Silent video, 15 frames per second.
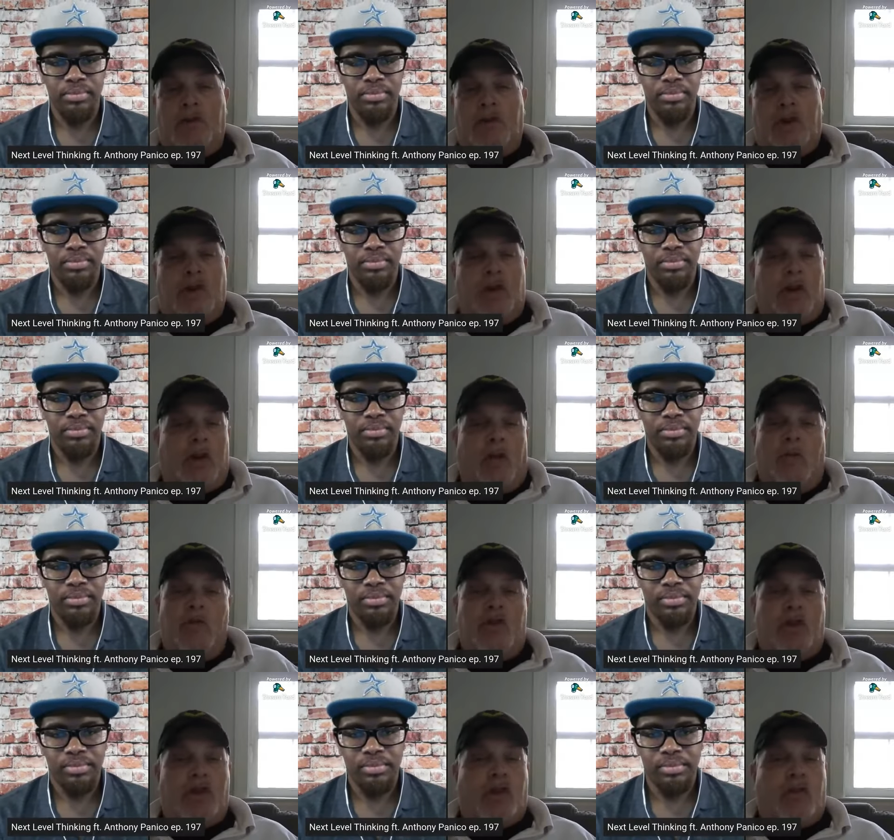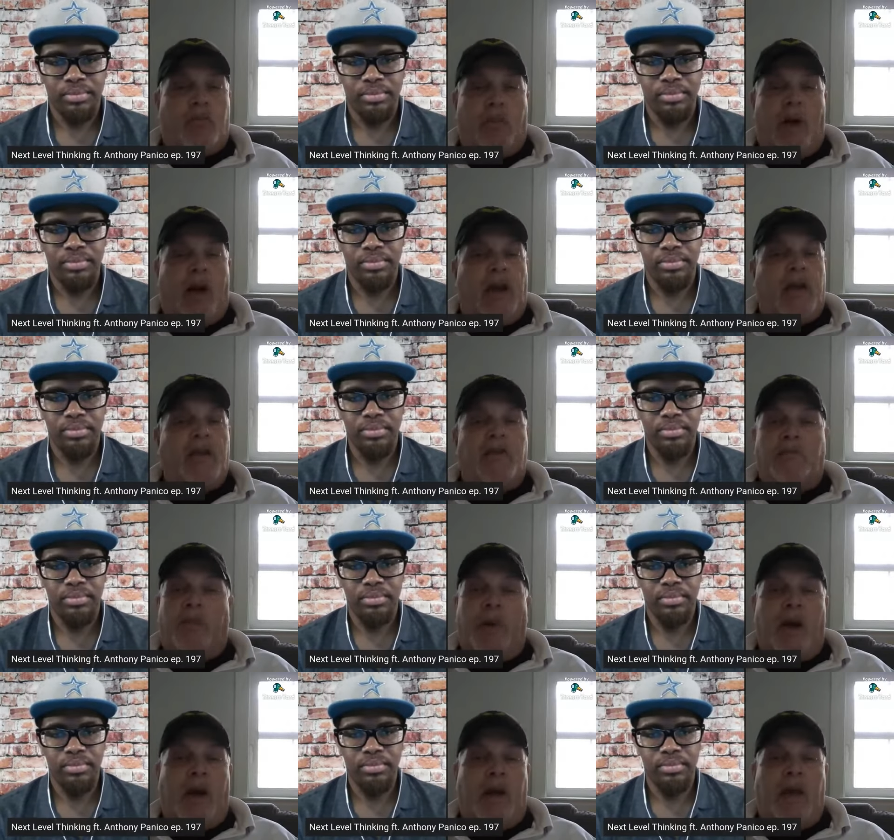Speaker 1: you know, just by
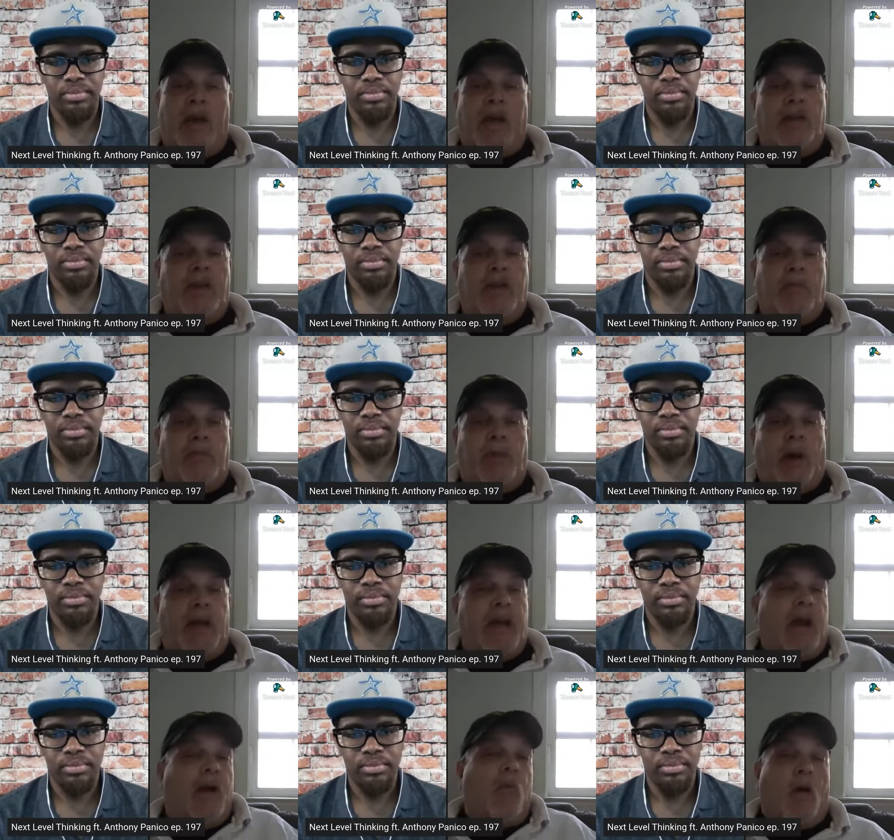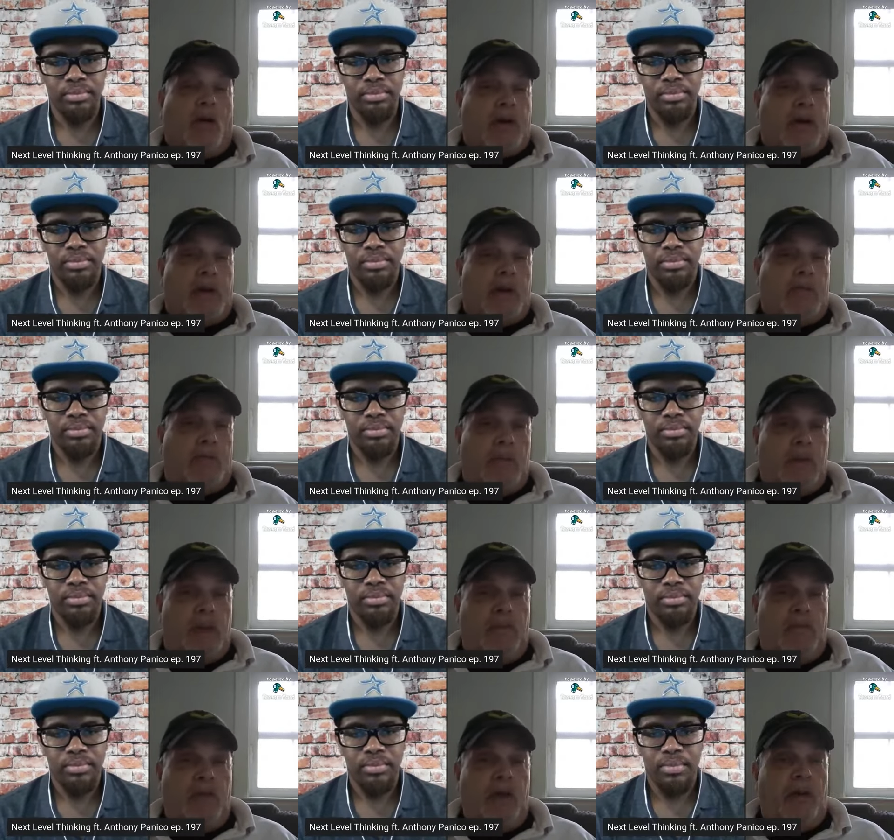by in by networking,
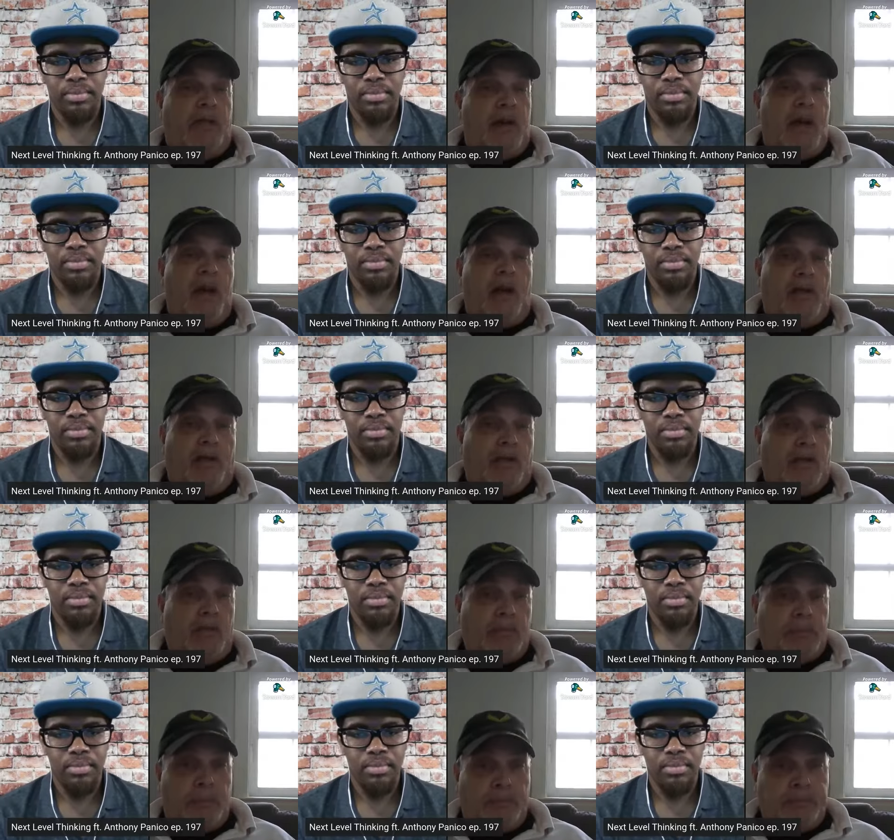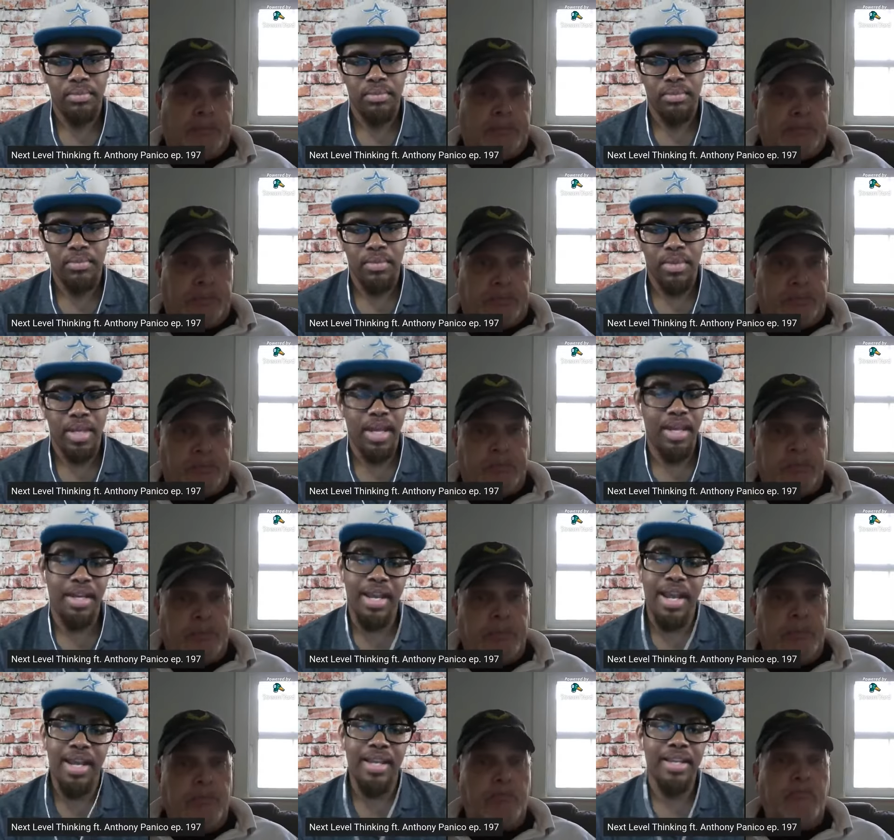if nothing else.
Speaker 2: Yeah,
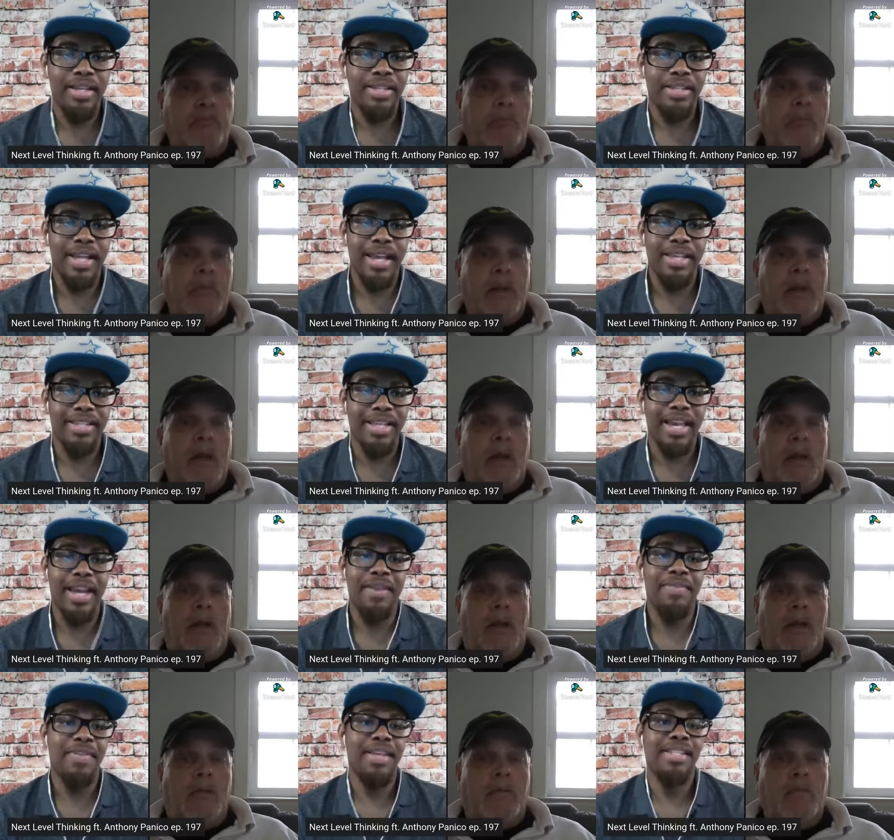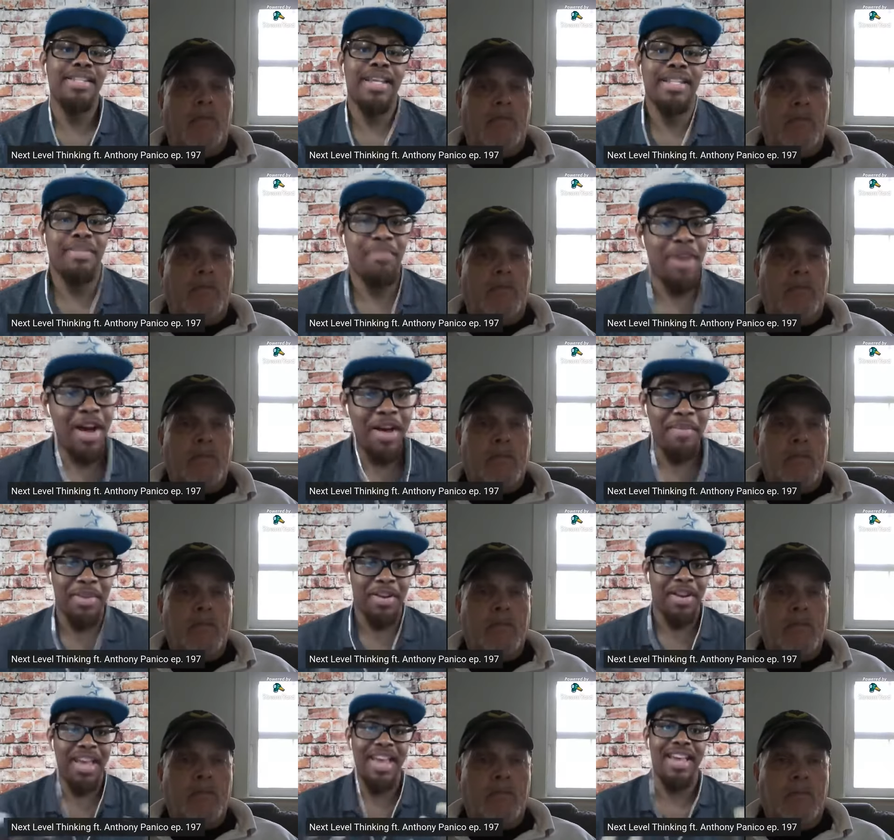and that is like it's like everything's at the palm
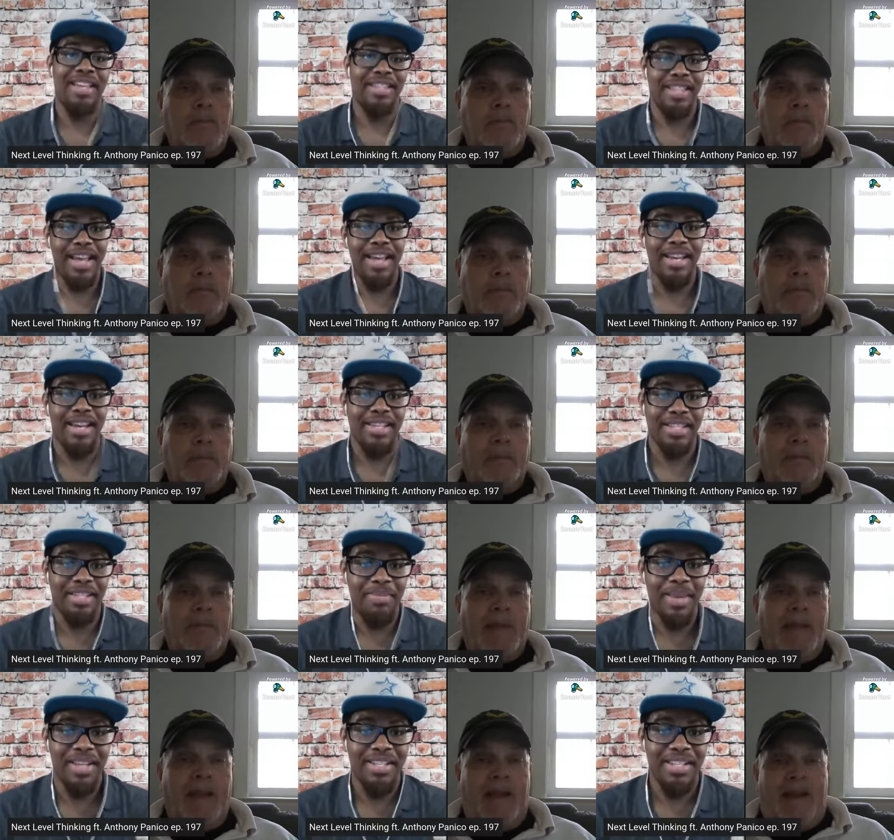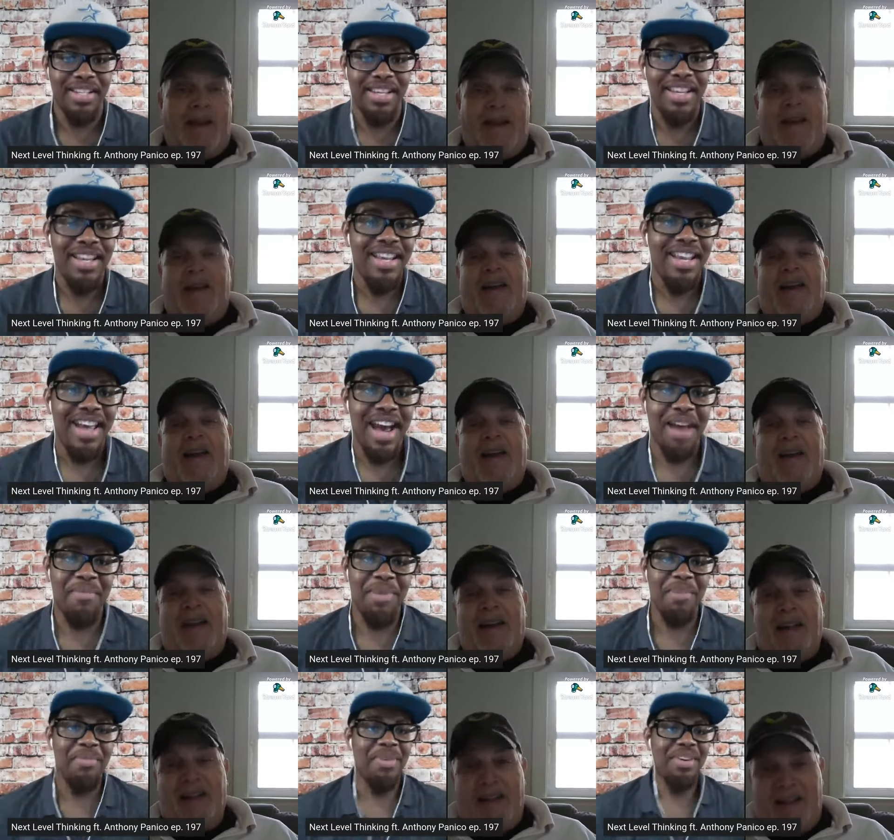of your hands nowadays, especially. I
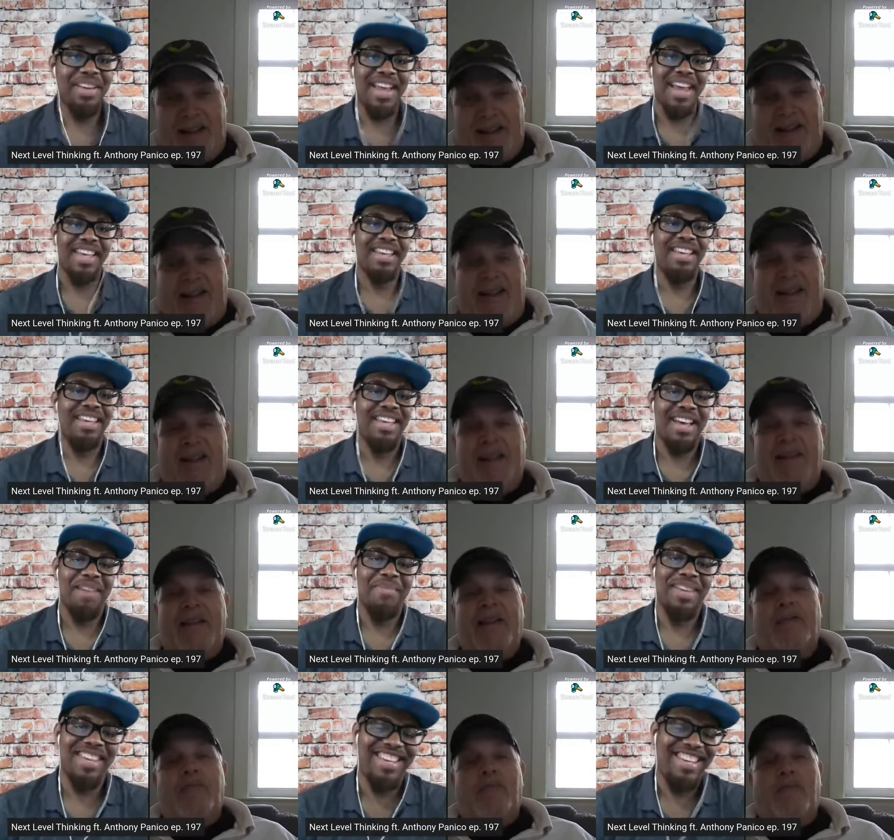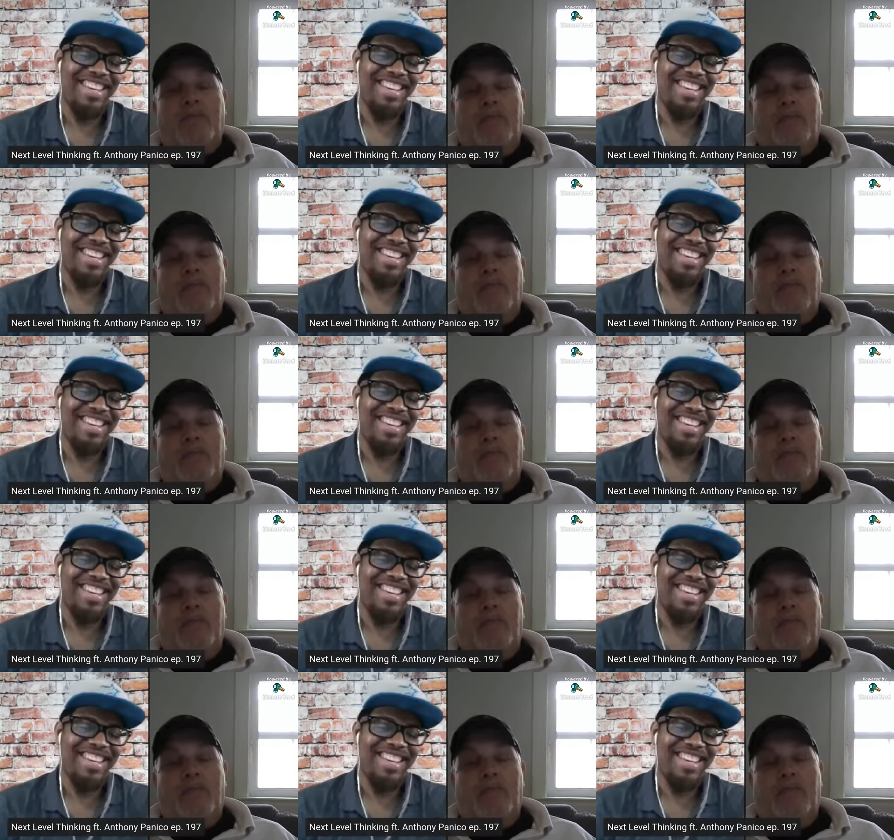remember like I mean,